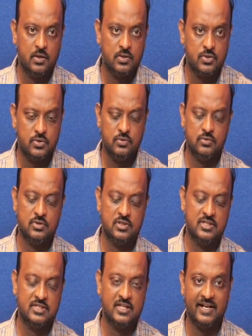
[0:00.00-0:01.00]
So
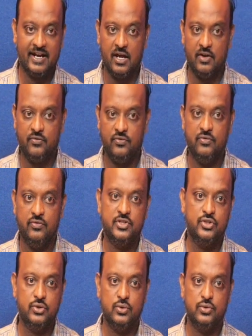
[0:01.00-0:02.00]
this is the graph which
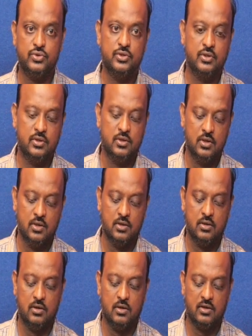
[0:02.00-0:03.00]
shows
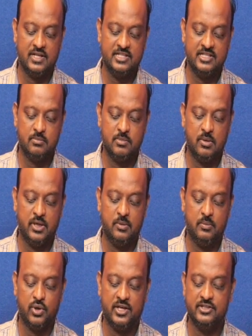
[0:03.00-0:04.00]
resting
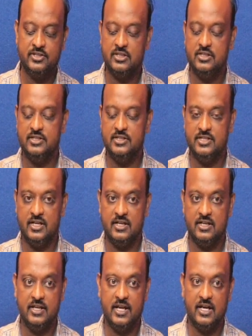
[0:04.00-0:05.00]
membrane potential is
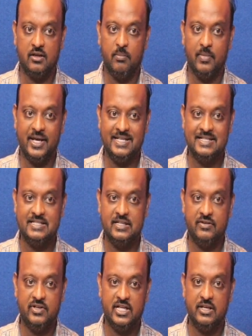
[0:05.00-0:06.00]
generally at a minus
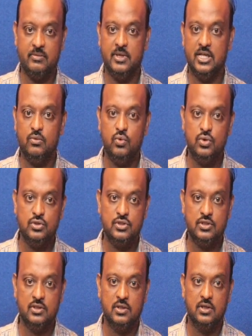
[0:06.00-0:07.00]
70
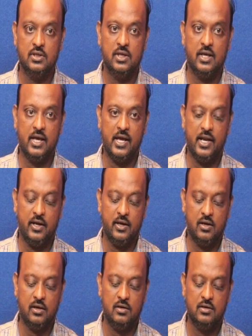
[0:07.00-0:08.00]
millivolts, and
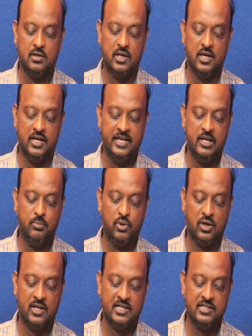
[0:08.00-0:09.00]
a
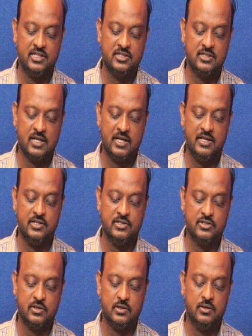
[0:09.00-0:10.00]
depolarization
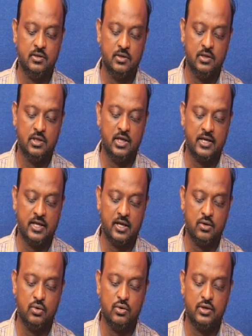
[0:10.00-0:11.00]
condition, it
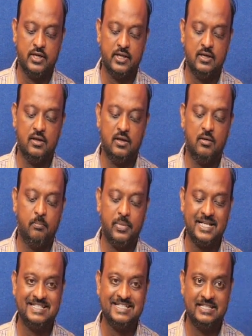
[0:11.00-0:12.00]
can go till
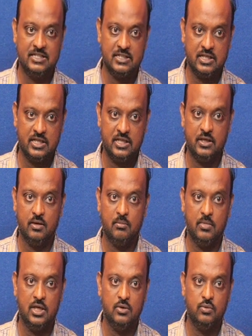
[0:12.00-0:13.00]
plus 30
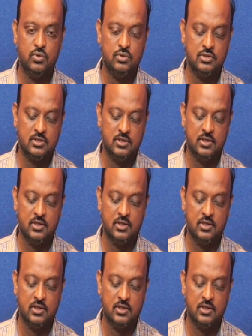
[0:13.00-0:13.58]
millivolts,